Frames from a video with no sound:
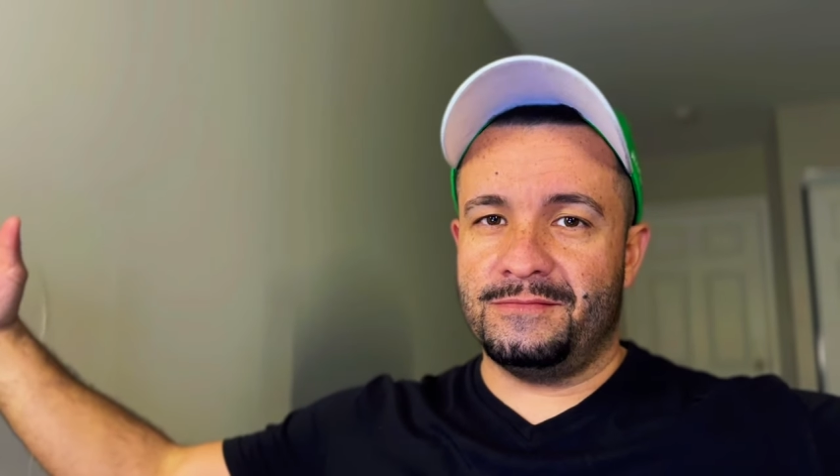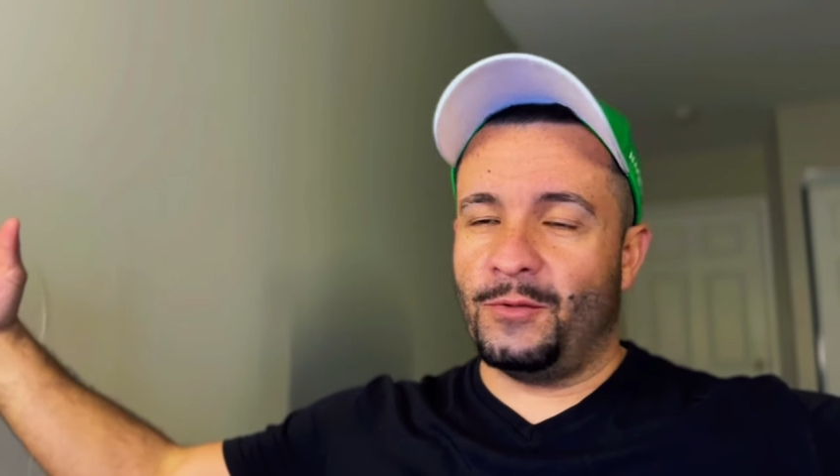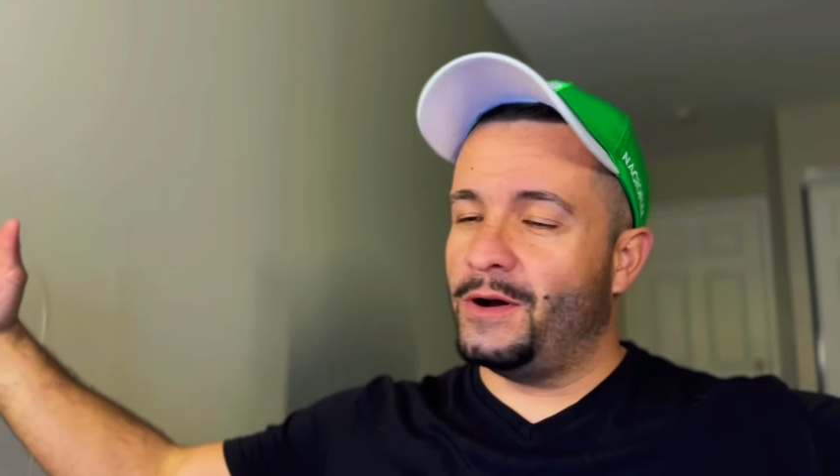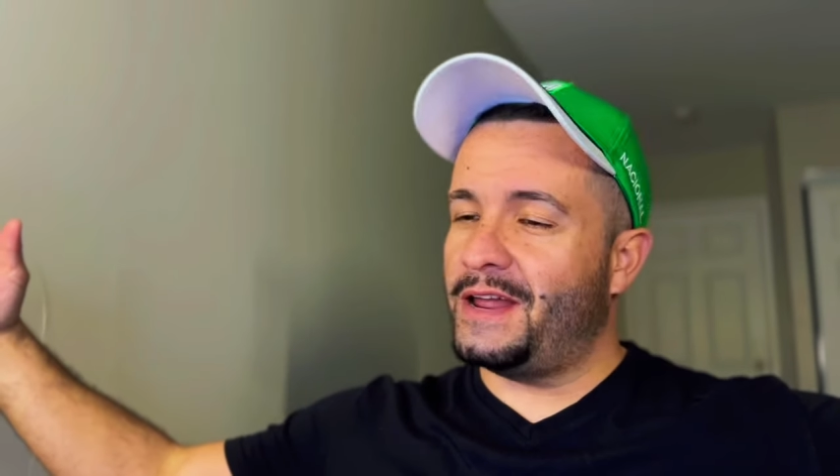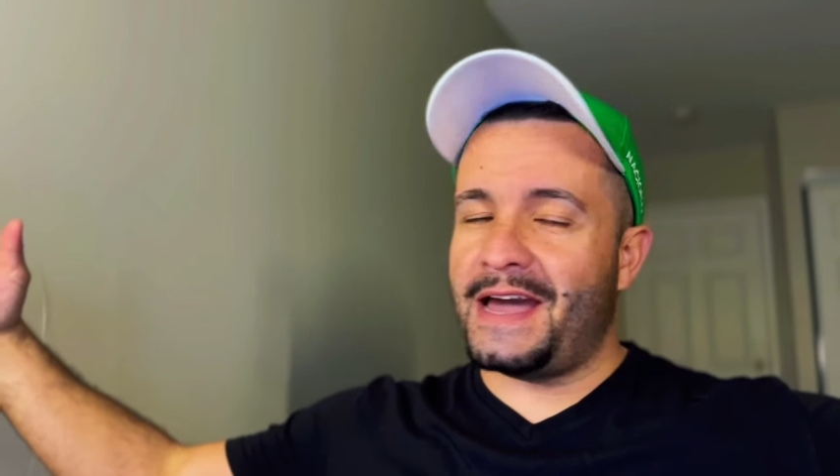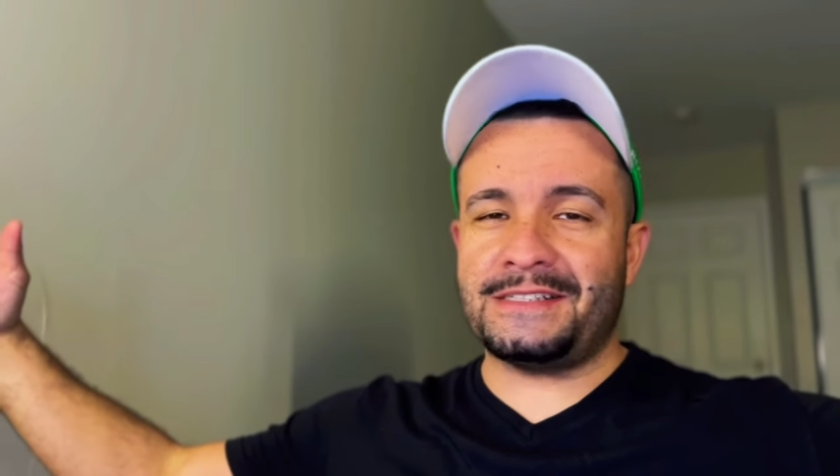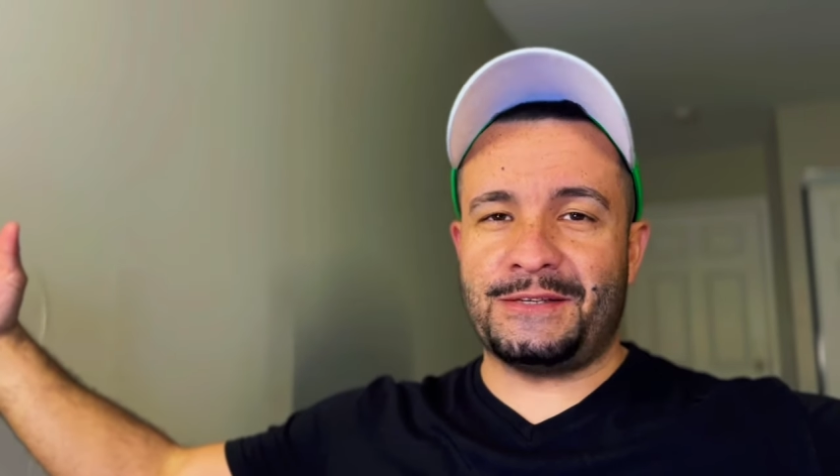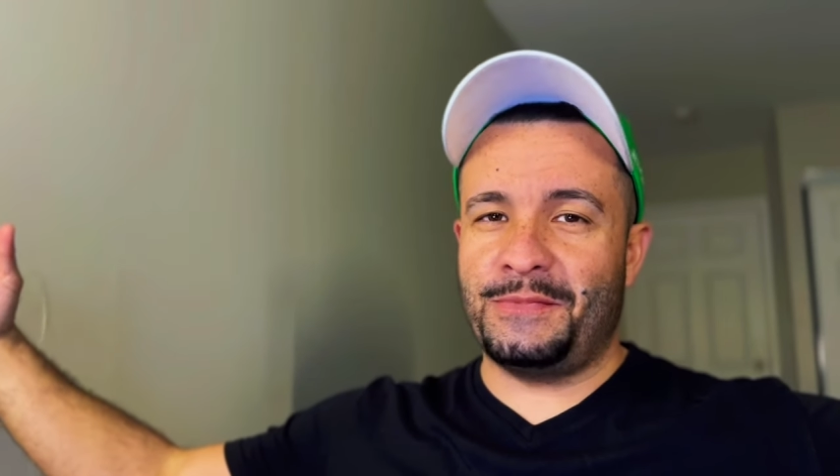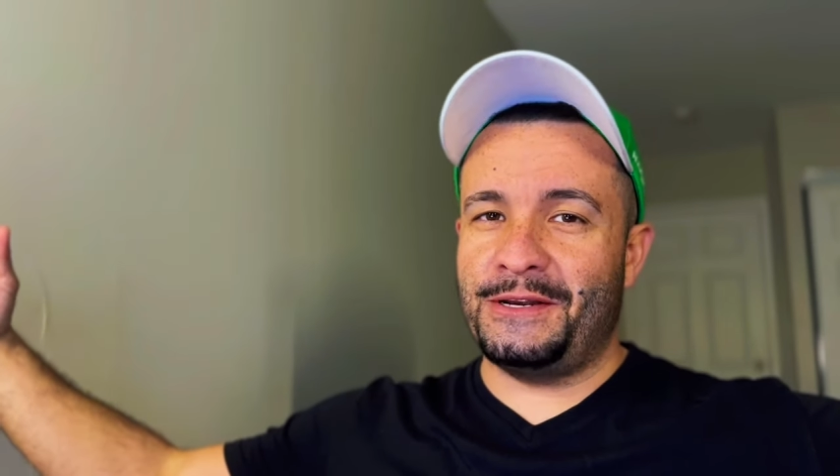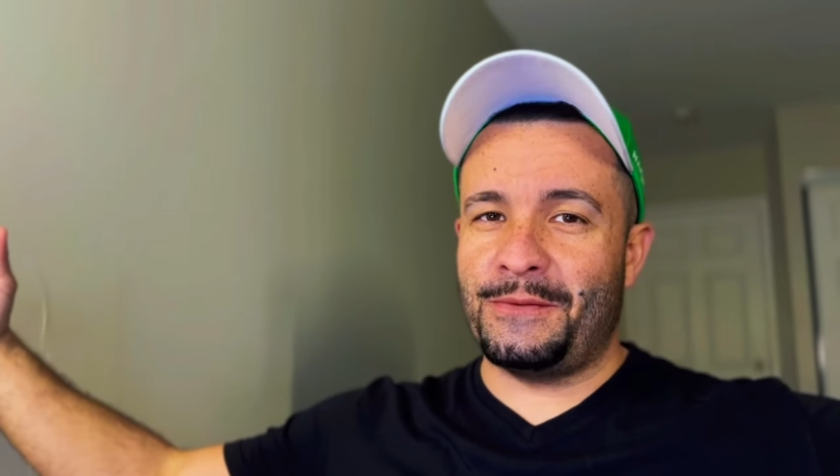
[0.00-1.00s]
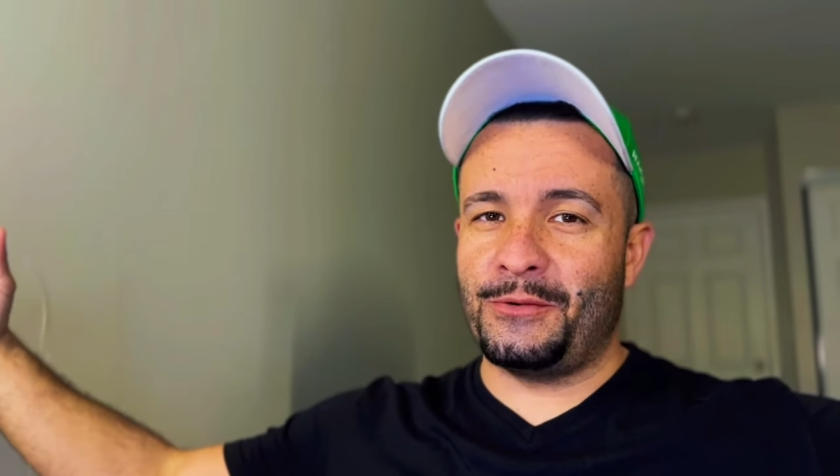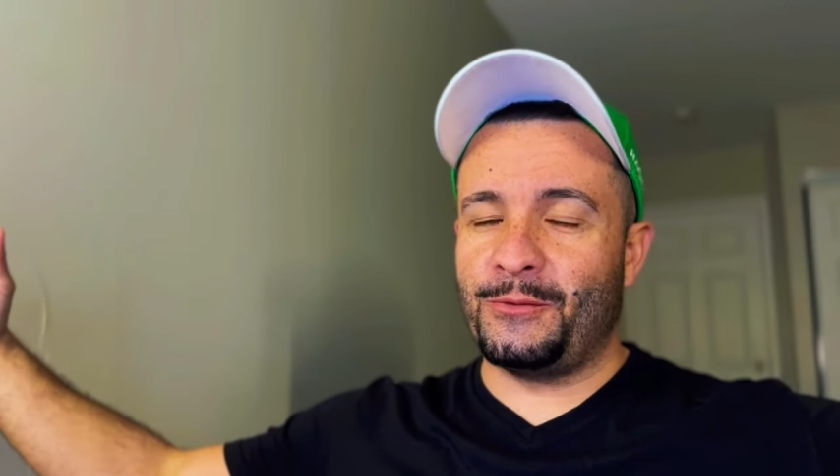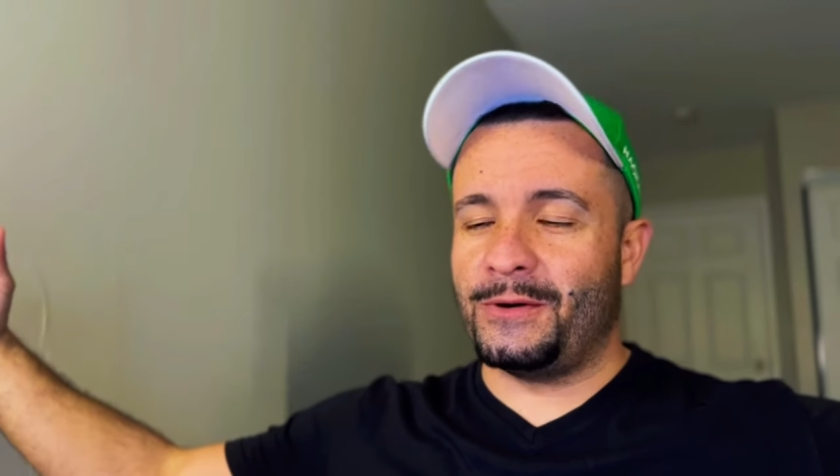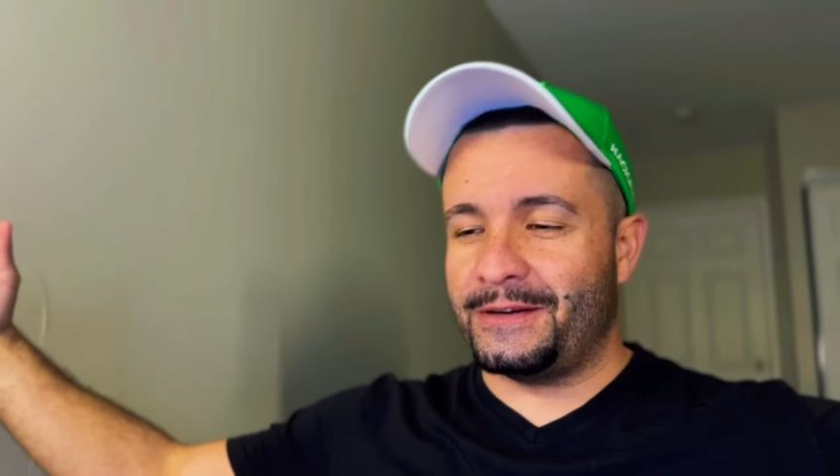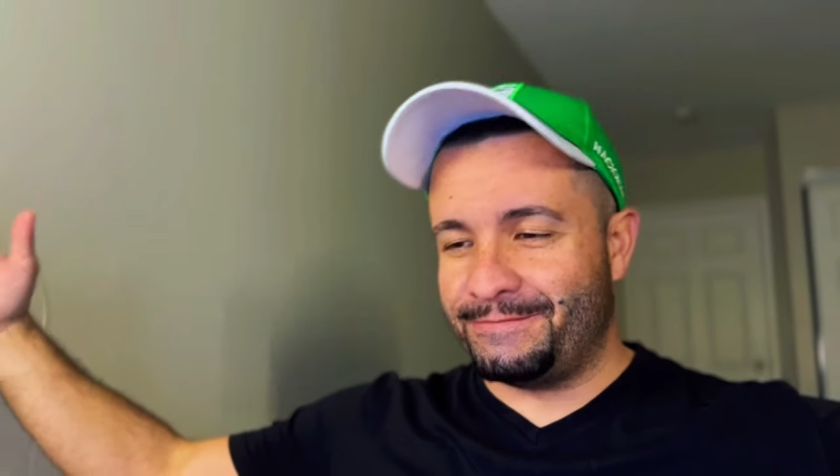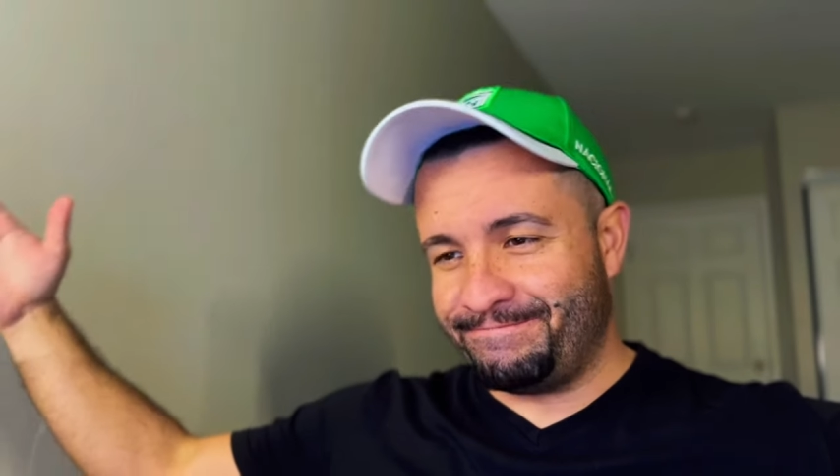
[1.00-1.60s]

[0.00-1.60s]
what has to be number one?